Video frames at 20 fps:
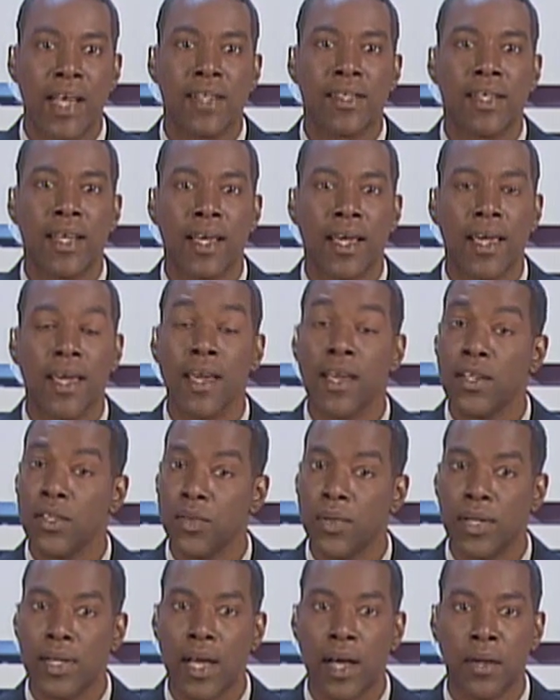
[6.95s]
taking
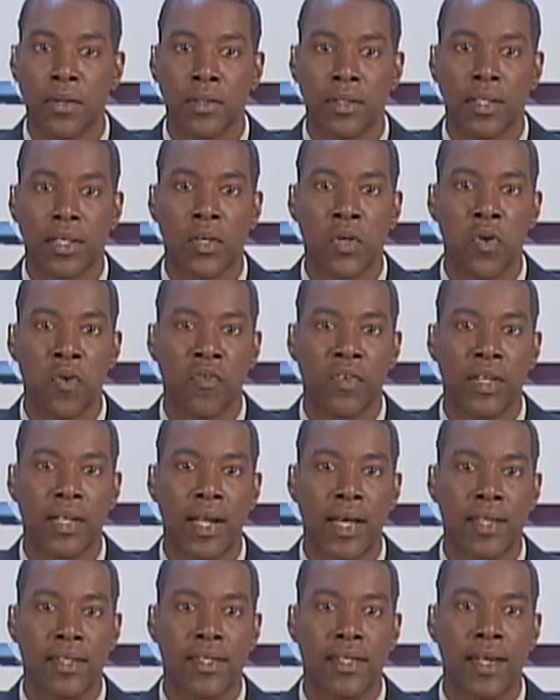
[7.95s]
into account the COVID
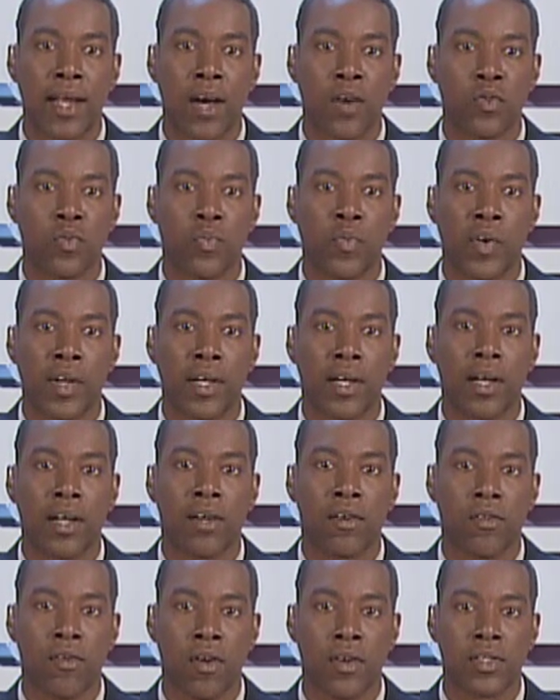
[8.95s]
nineteen outbreak
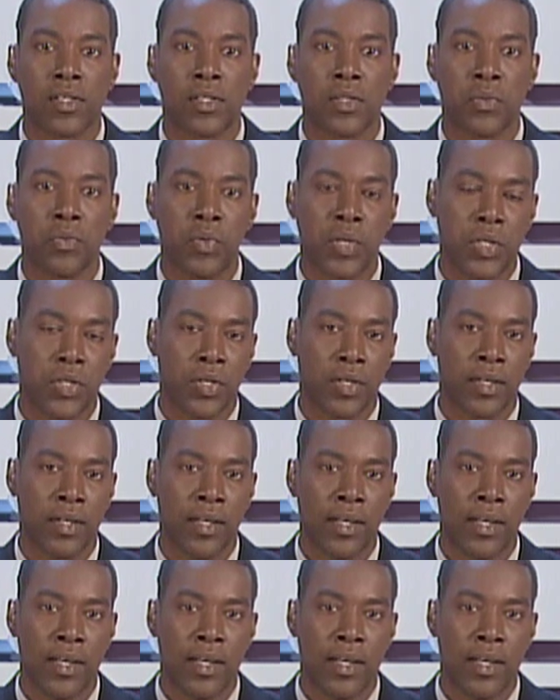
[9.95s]
across the region.